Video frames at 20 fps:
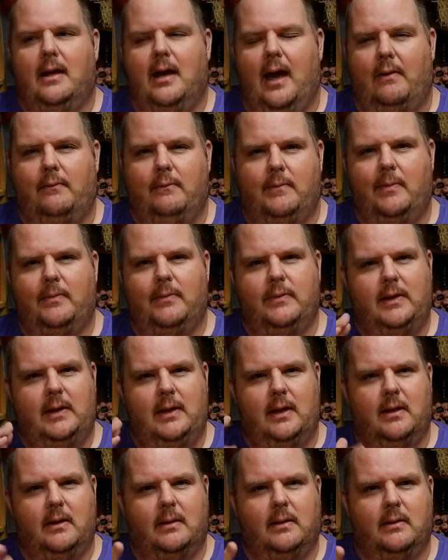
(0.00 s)
I remember
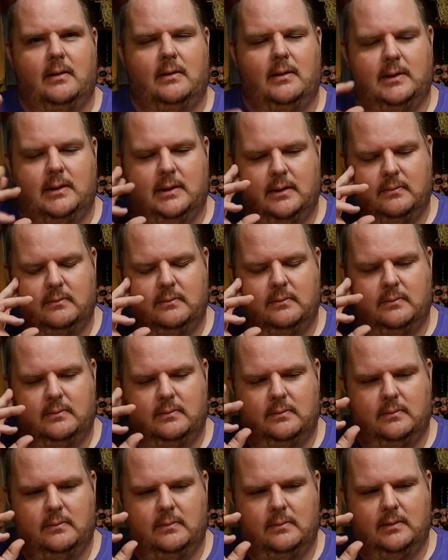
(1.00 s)
the uh, the
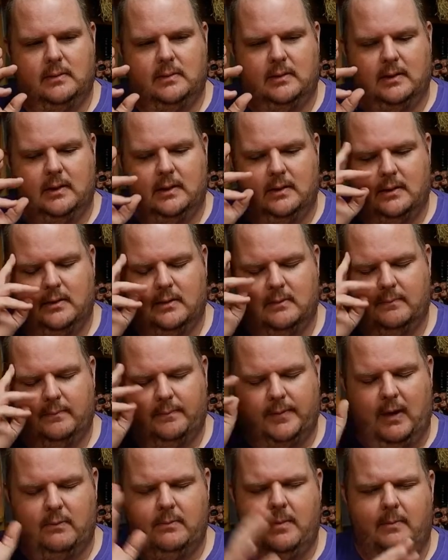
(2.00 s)
the
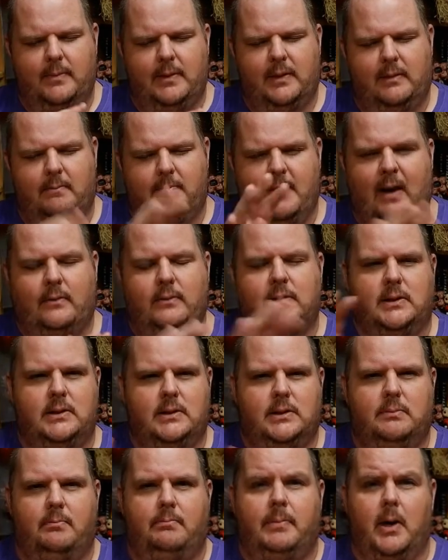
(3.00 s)
I remember the
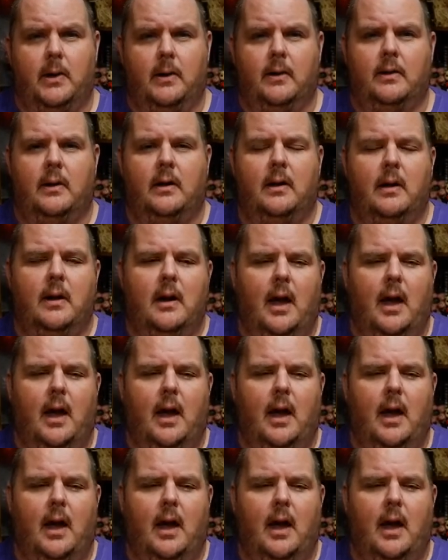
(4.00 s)
mountains burn.